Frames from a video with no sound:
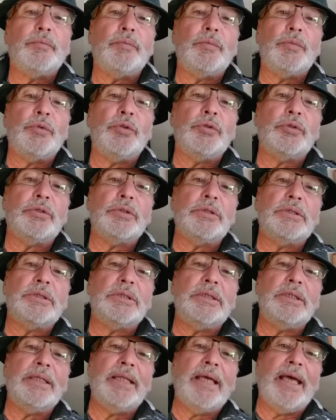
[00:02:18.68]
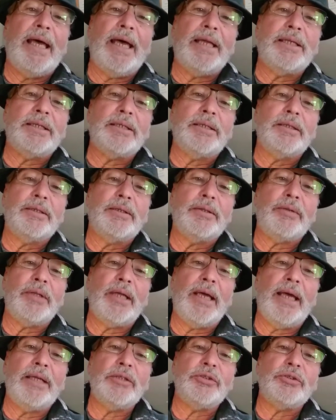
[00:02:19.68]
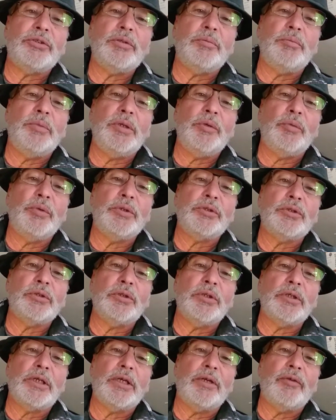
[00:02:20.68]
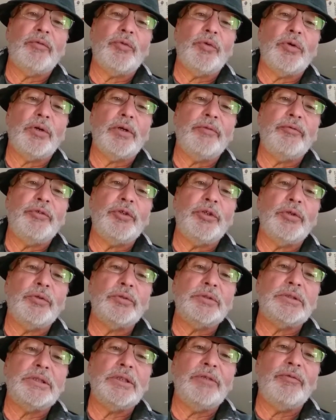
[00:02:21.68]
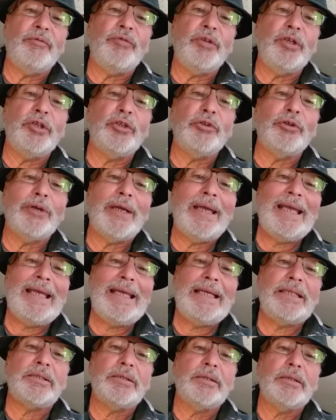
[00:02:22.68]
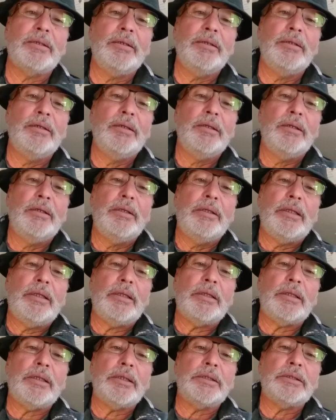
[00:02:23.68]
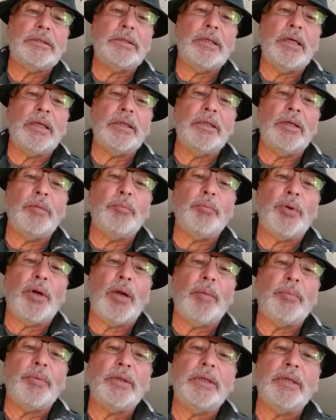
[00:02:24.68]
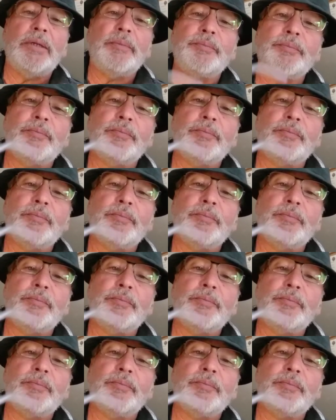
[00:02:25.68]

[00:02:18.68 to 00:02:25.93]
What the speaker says: you should see that. That should be what you're looking for. If you don't see a figure 8, then it's not done properly.